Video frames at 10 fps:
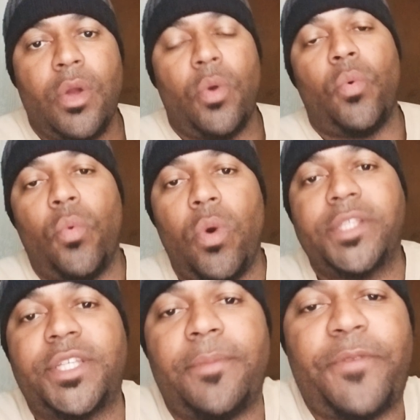
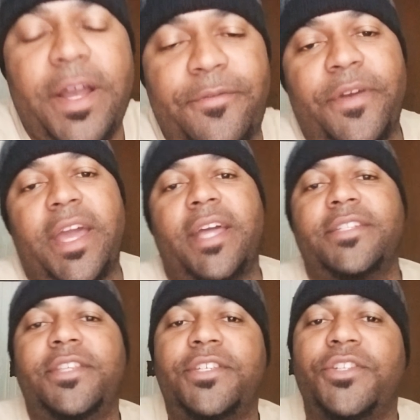What's up, fight
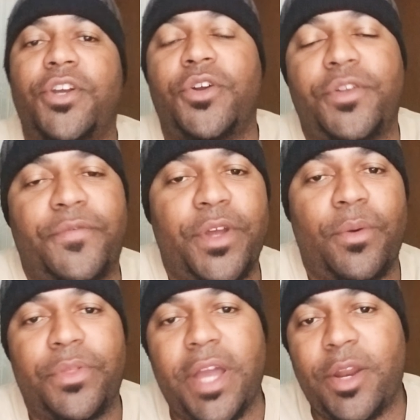fans? This is Kurt DeVille
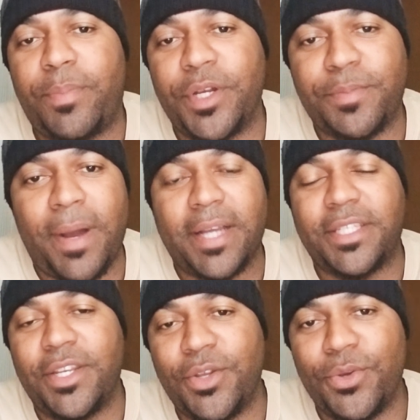with Counterpunch
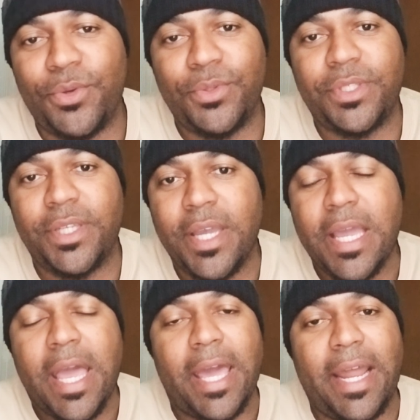Boxing News,
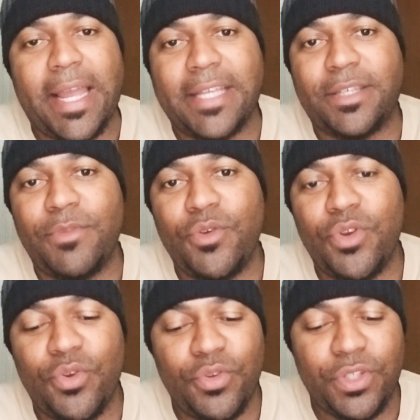and I got some new
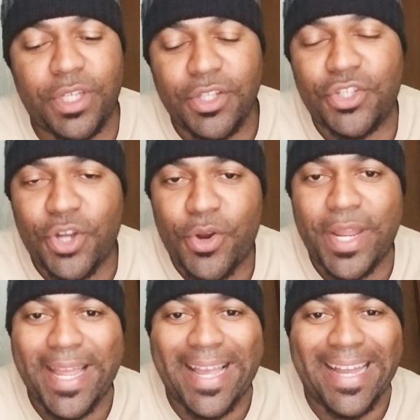news
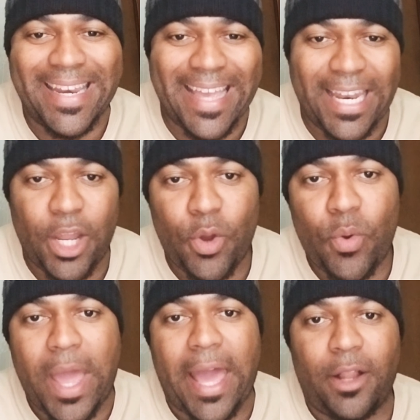concerning
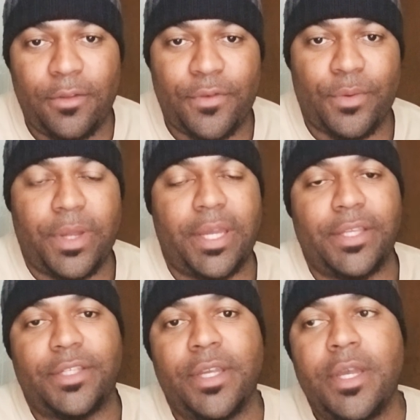Canelo
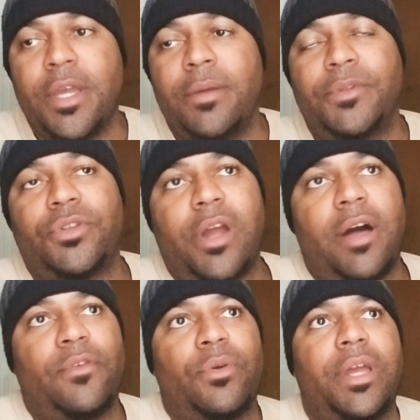Alvarez. Mr.
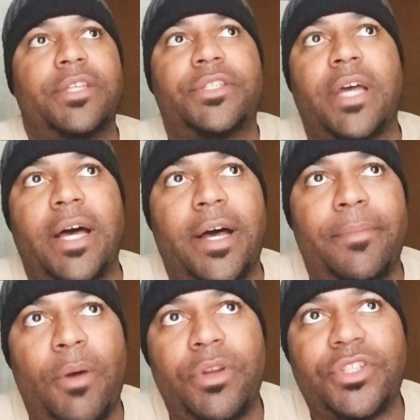Alvarez,
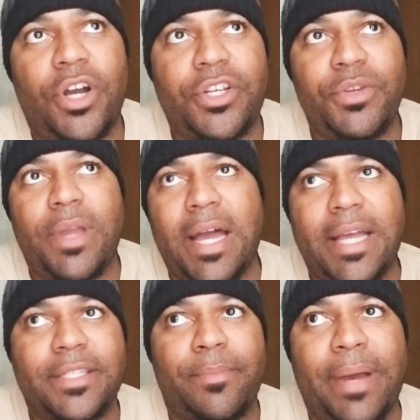um, I want to talk to you
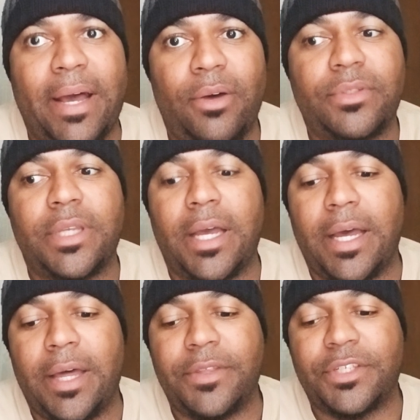guys about
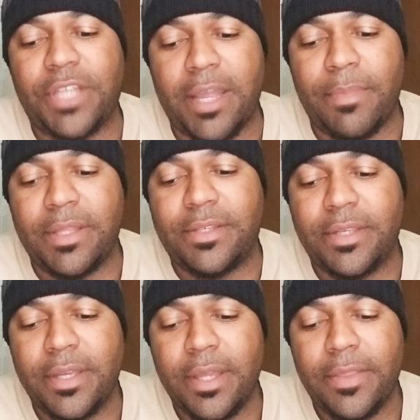uh, the
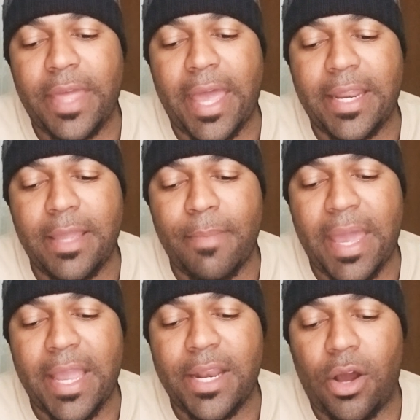statements that he
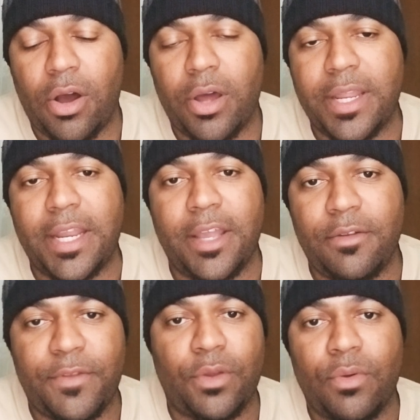made on an
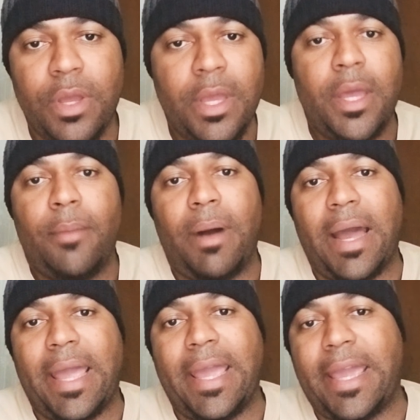interview
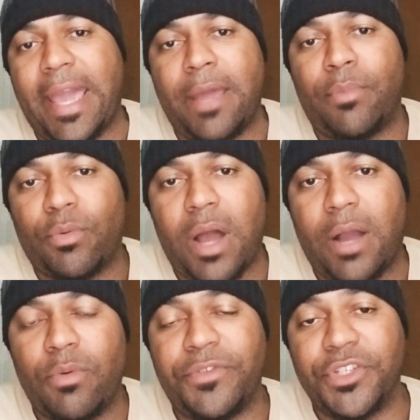by AK and
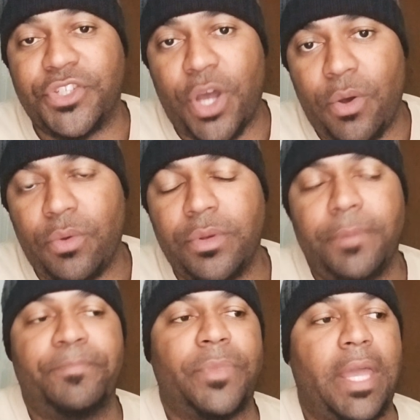Barak with The Zone.
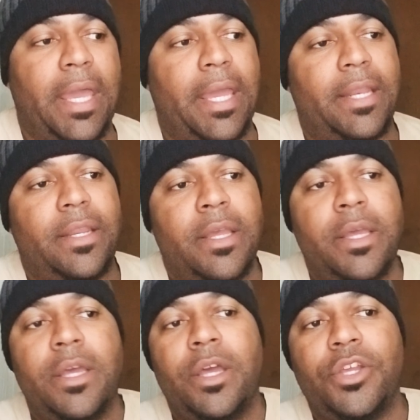And,
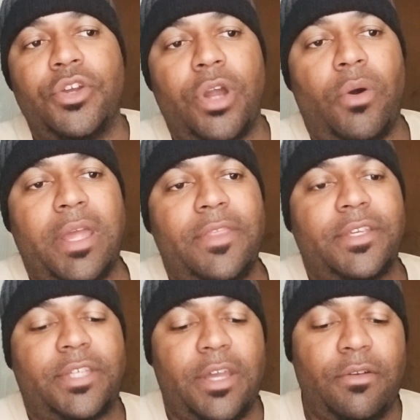you know, in
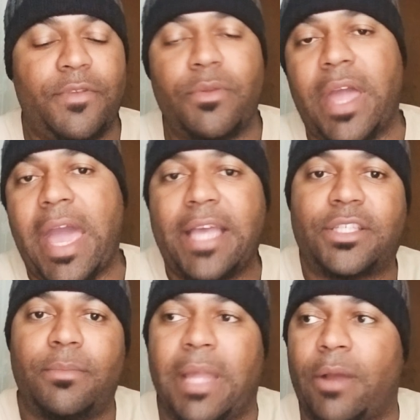this interview, they
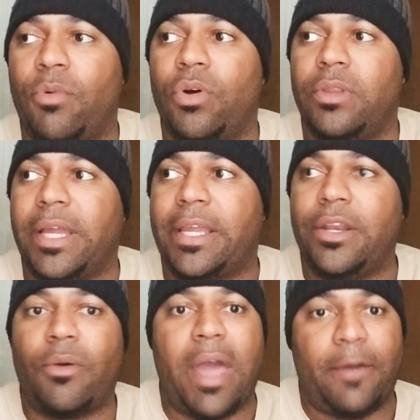asked him, like, well, like, you
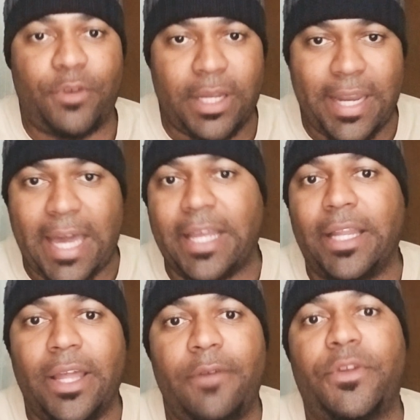know, after Gennady
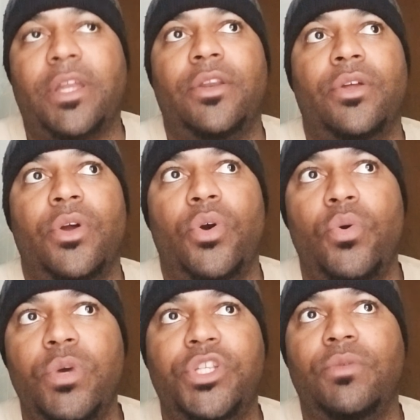Golovkin, who
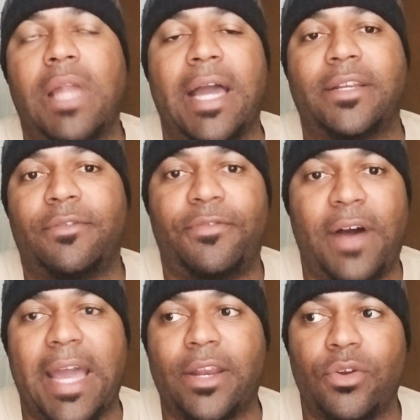would you like to
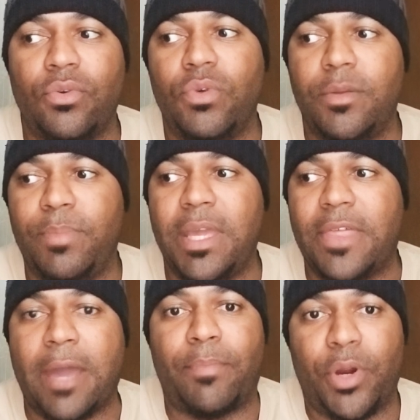fight? Who would be
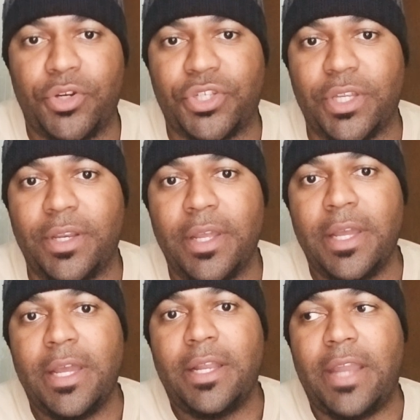that person
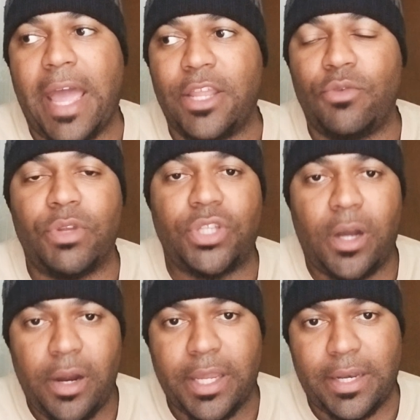that you would
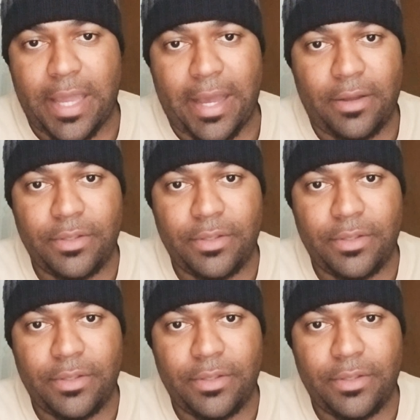target now?